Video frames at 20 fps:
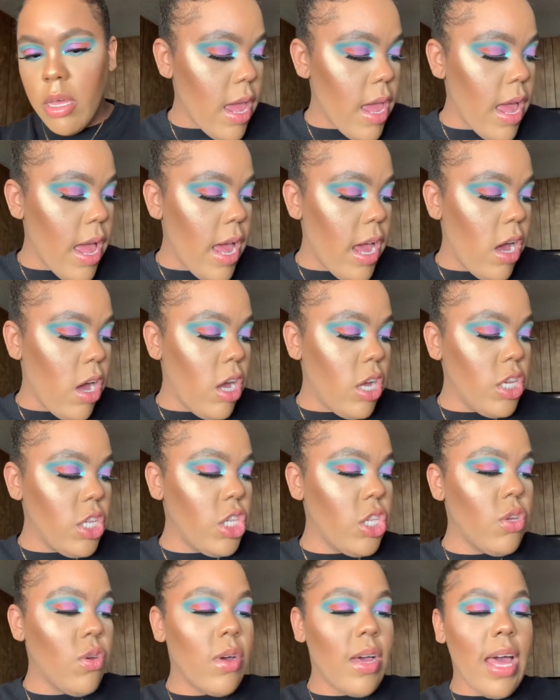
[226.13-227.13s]
I
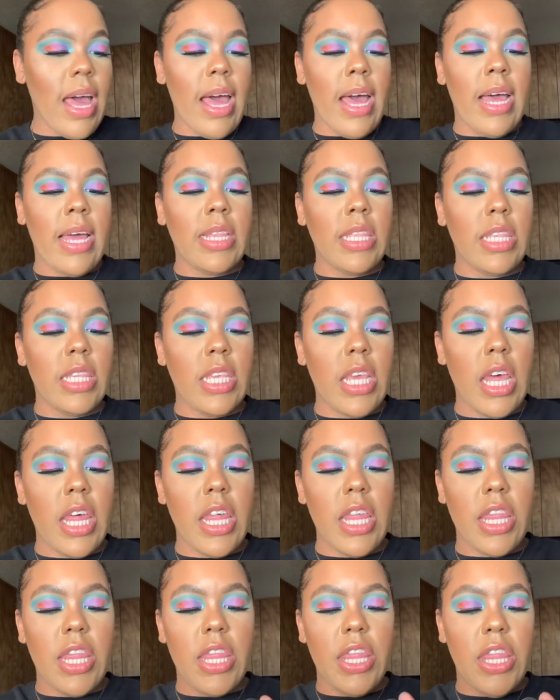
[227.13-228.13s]
also got
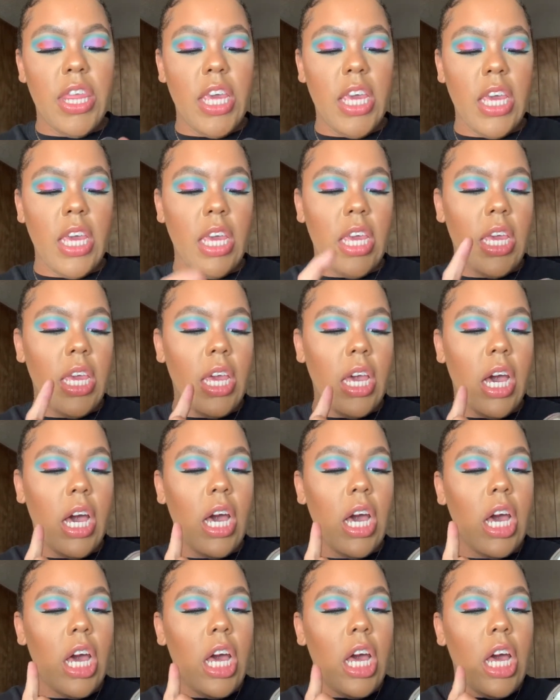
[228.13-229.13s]
the
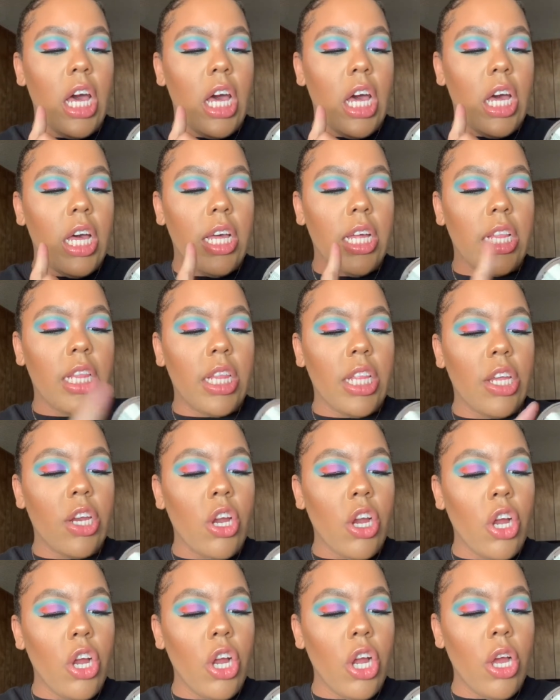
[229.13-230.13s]

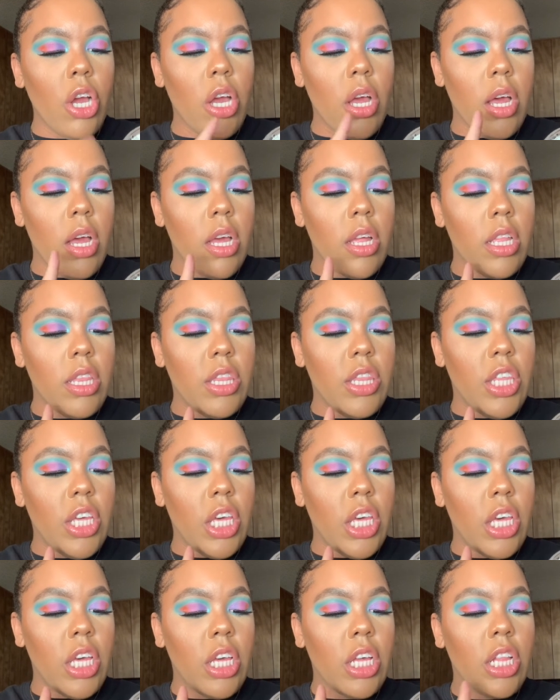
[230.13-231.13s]
glitter,
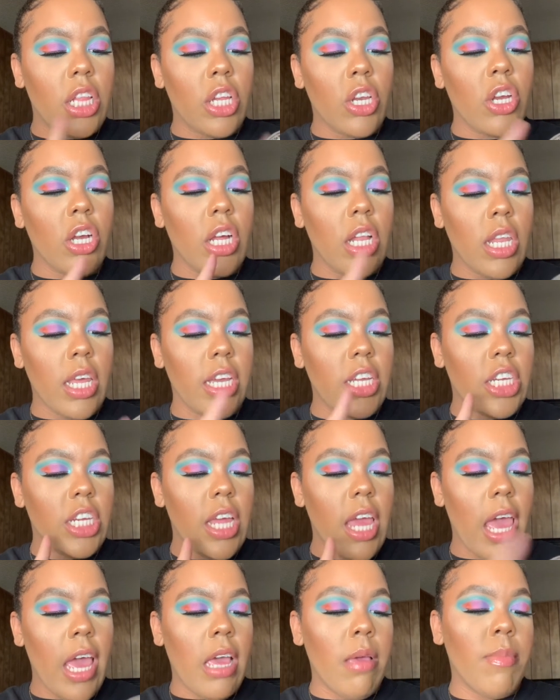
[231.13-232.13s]
the glitter collection
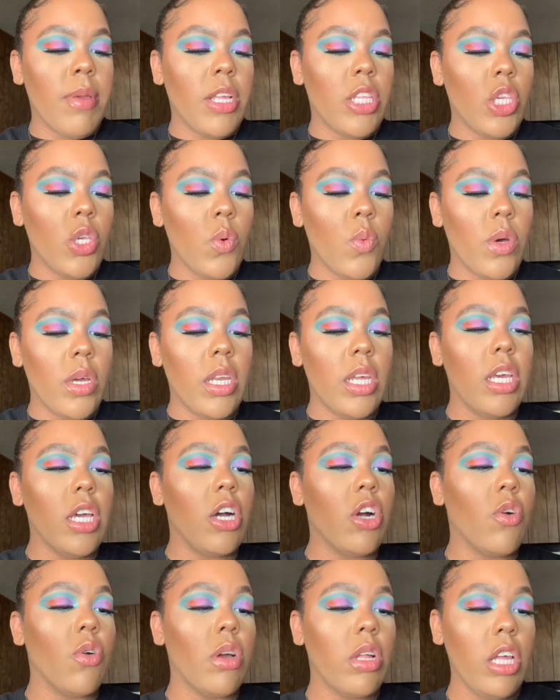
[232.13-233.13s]
AB20
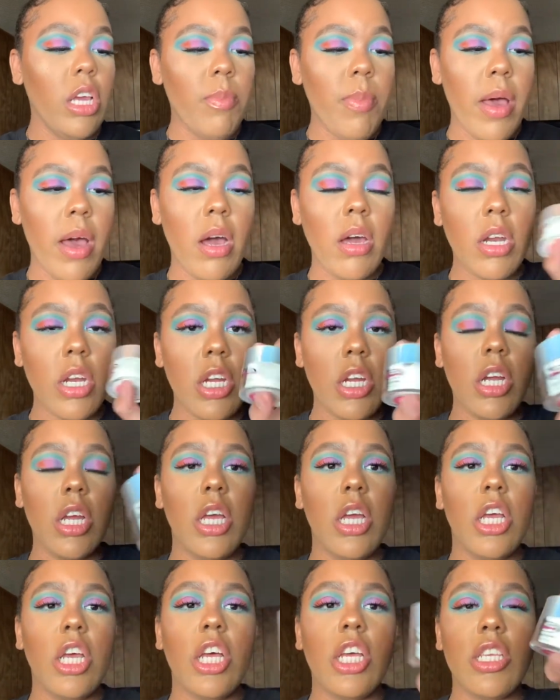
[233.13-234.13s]
acrylic powder.
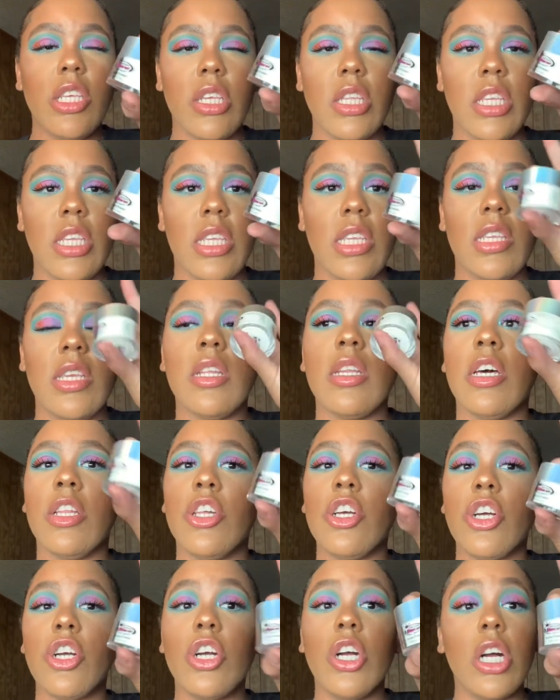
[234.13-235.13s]
So this is
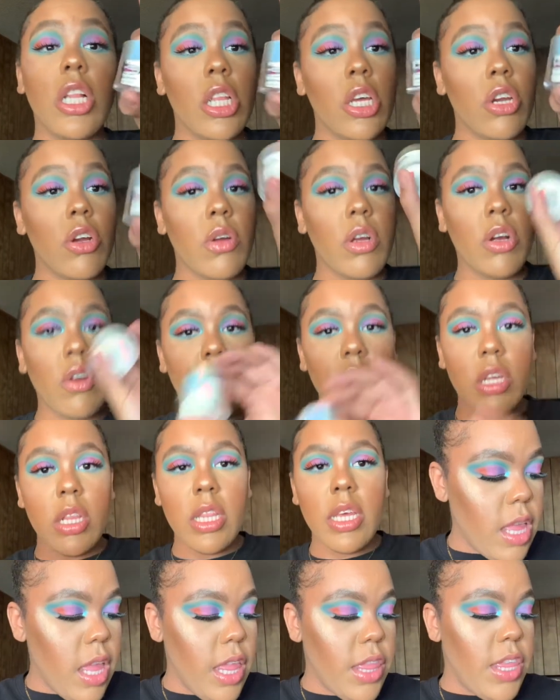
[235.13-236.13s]
another glitter
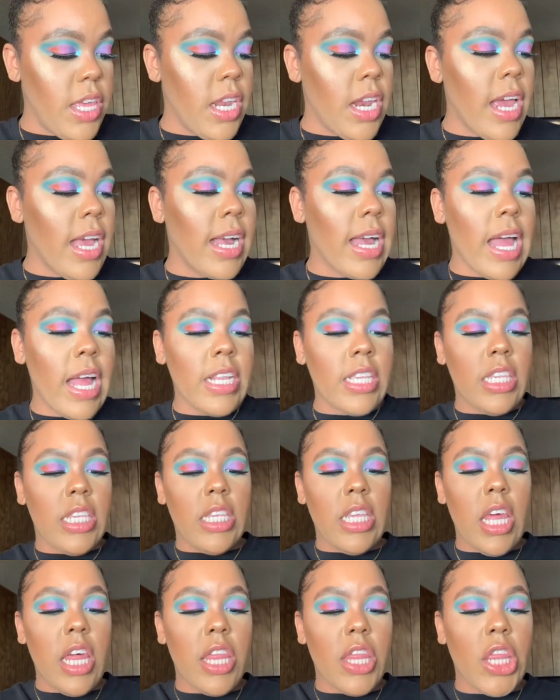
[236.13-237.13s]
acrylic. And then I got
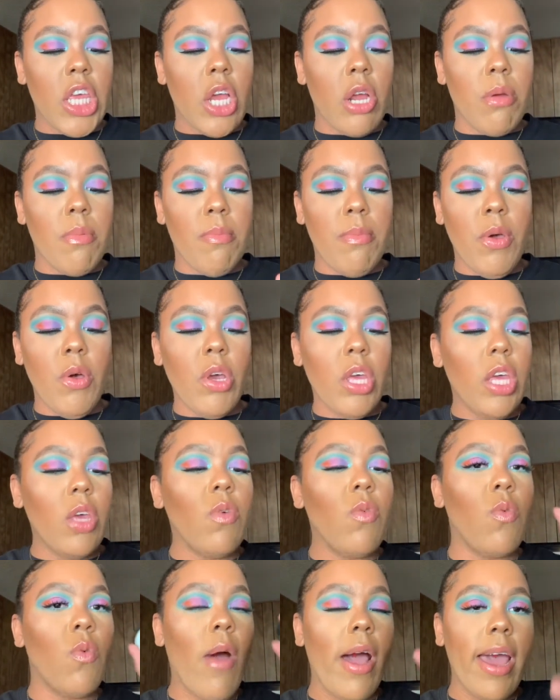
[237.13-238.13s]
their Milky
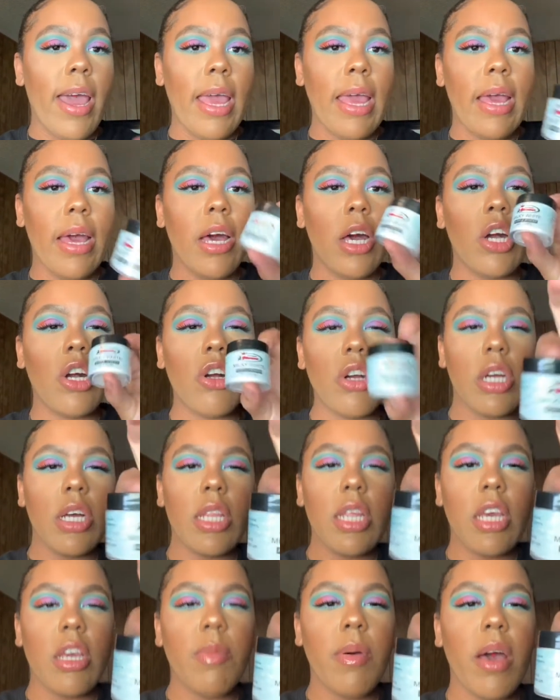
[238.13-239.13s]
White
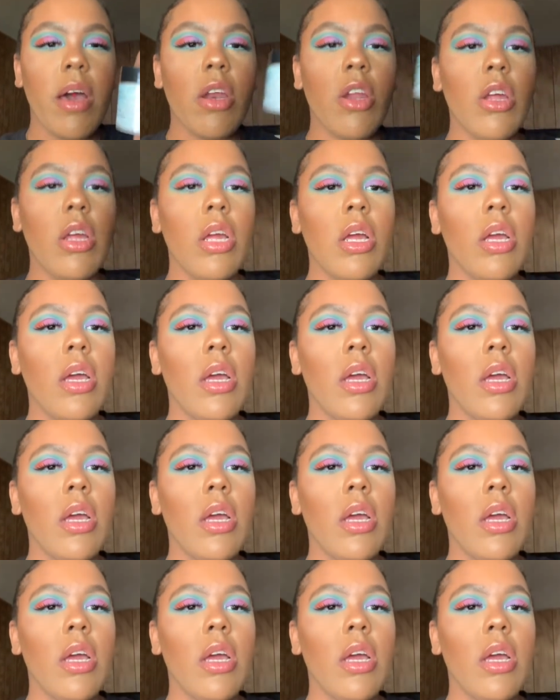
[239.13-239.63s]
acrylic powder.